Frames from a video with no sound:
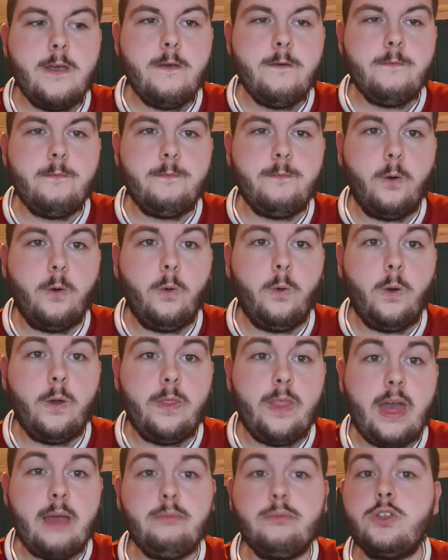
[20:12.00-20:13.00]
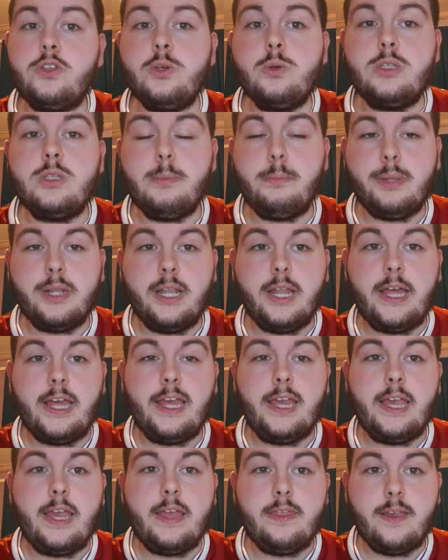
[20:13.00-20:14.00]
for them two to
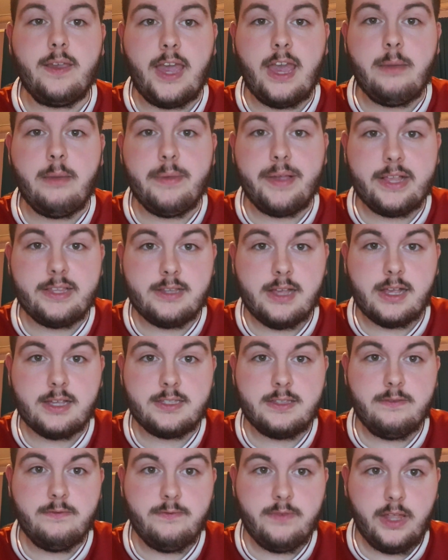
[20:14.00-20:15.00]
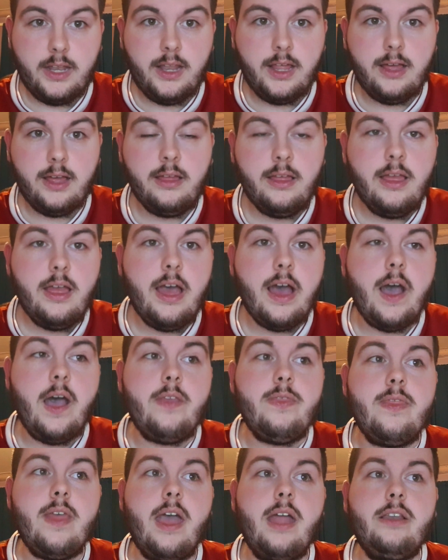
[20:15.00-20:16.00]
play in the game against Aston Villa
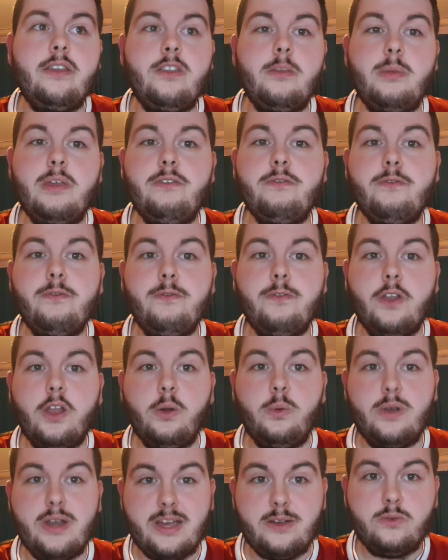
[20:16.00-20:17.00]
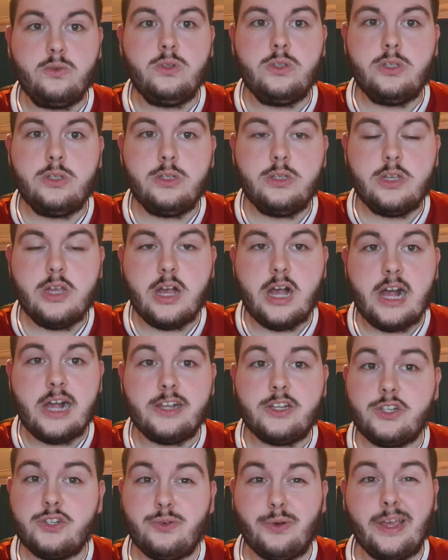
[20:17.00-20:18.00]
and then to be flown out
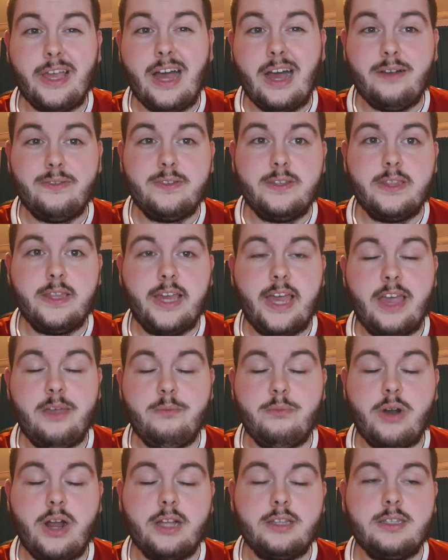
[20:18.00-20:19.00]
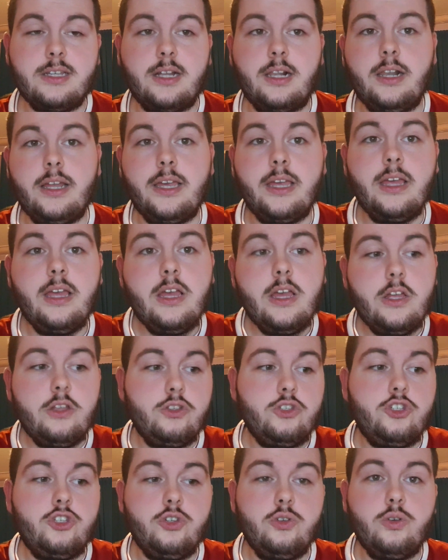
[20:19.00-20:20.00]
straight after the game practically
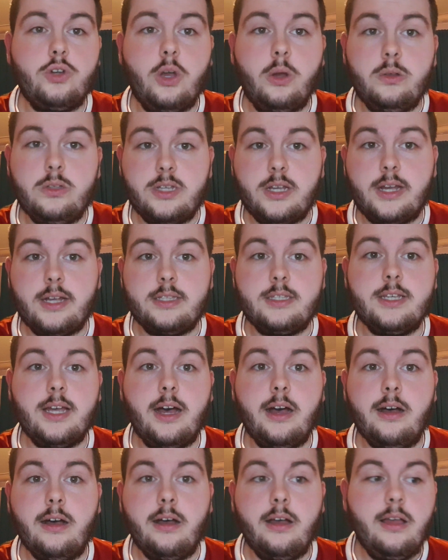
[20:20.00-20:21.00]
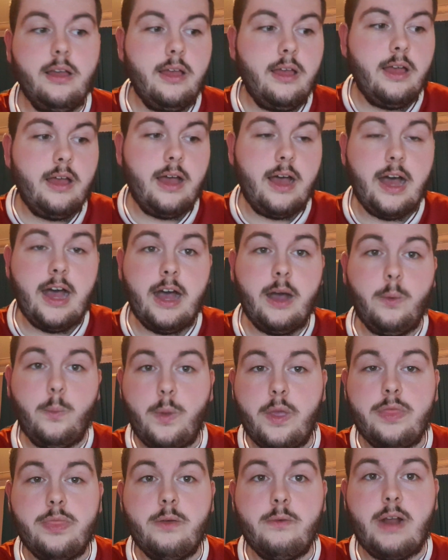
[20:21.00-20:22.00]
to go to Qatar
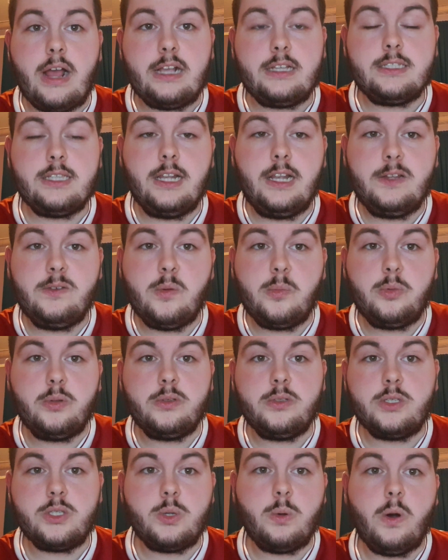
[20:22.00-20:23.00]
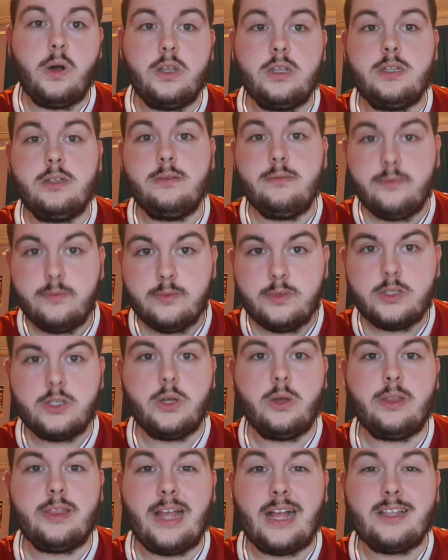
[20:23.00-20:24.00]
with the rest of the Liverpool squad.
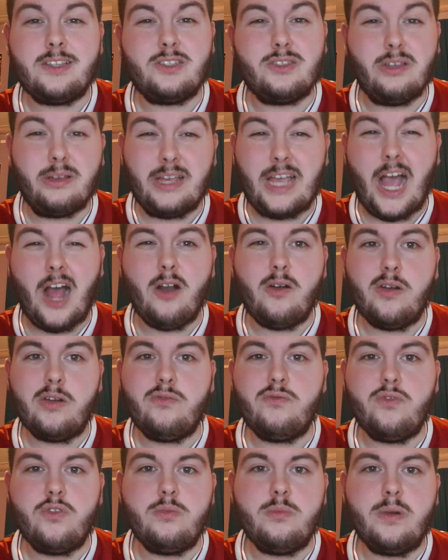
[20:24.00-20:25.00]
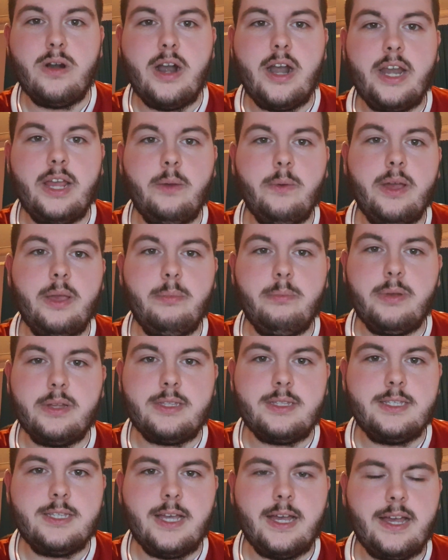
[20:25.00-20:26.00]
So that's the current rumour anyway.
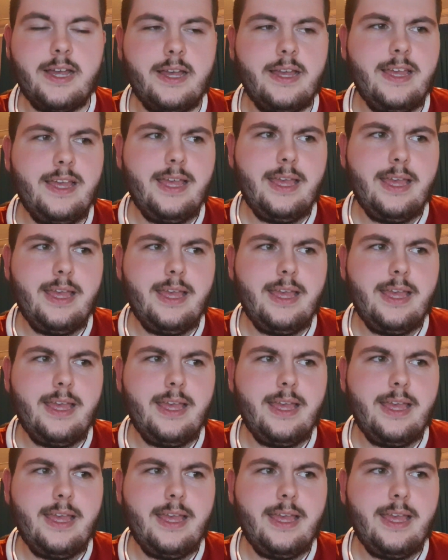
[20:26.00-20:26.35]
But I